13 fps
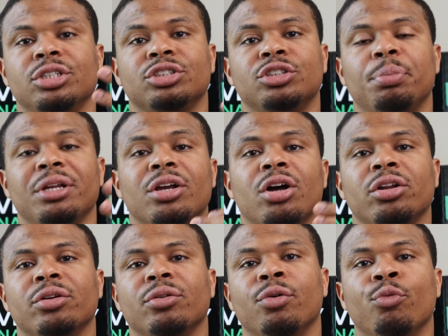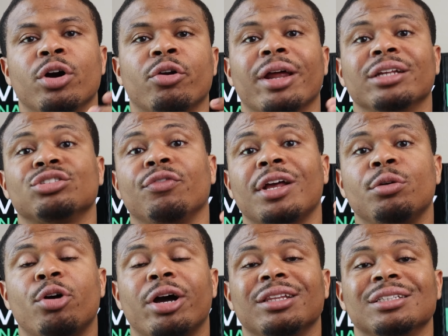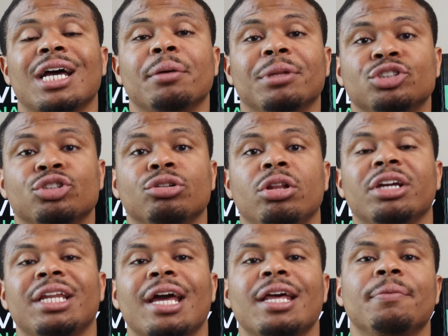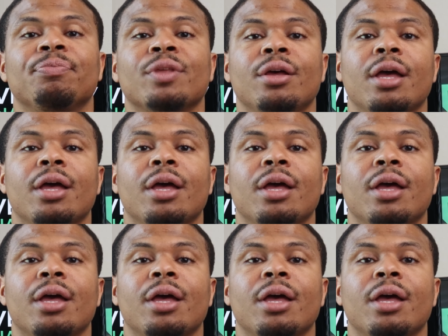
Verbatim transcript: just depending on what grants are available at the time that you're looking at it.